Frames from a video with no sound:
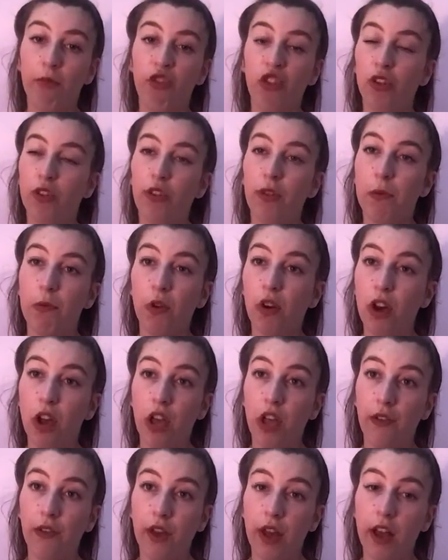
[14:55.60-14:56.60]
just to put
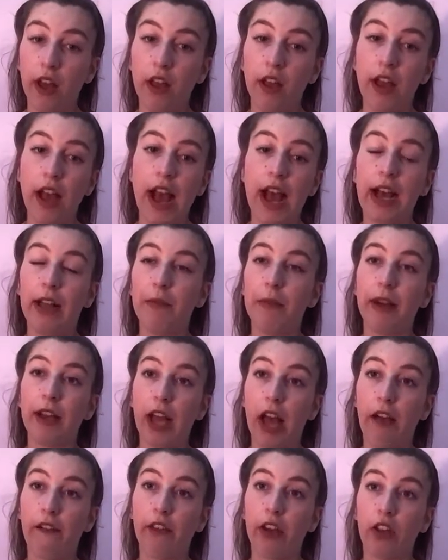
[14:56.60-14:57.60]
over, and my
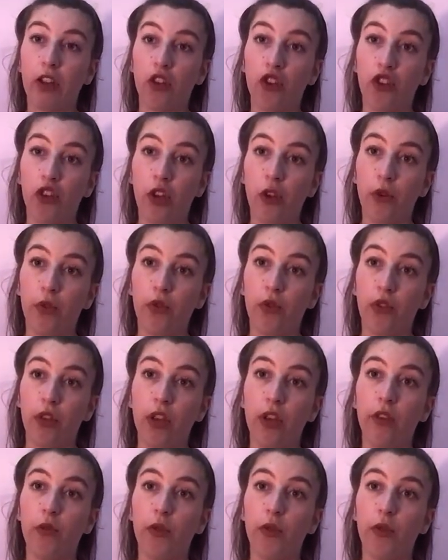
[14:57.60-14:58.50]
character shoes